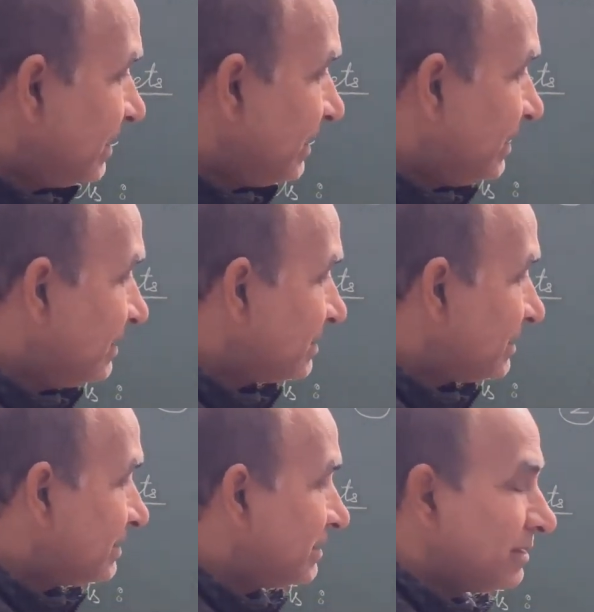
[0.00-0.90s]
it is
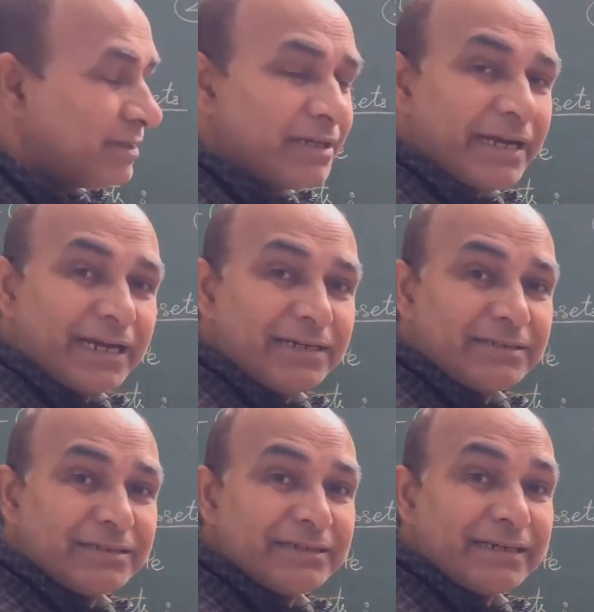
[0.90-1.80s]
considered
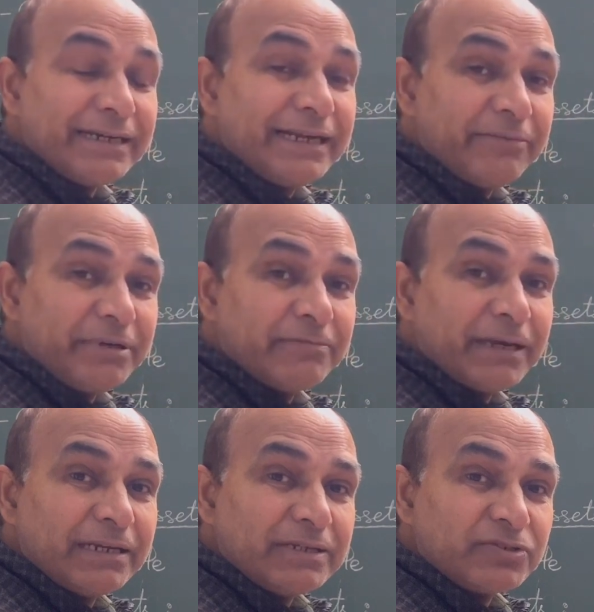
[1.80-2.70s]
as debit
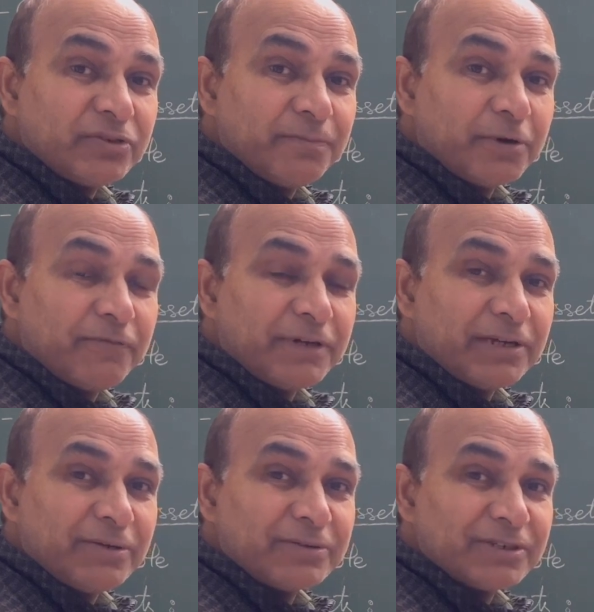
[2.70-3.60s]
balance of profit
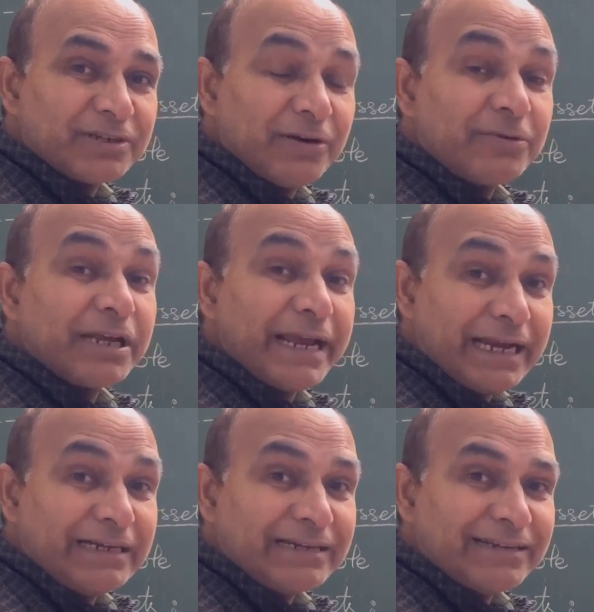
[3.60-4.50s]
and loss account
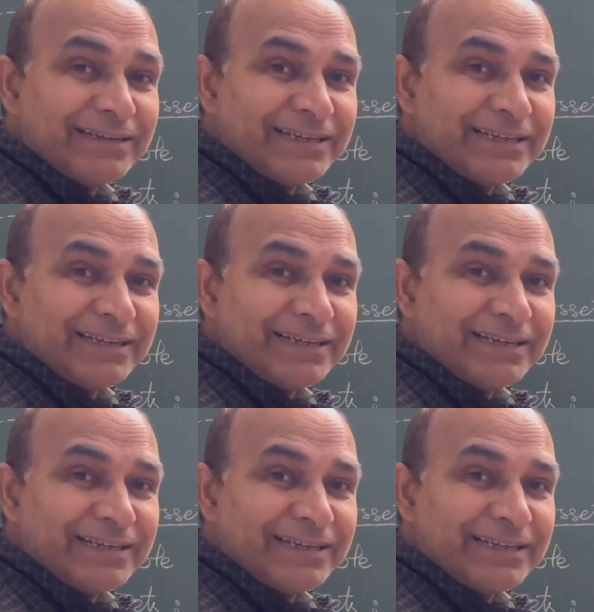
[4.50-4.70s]
and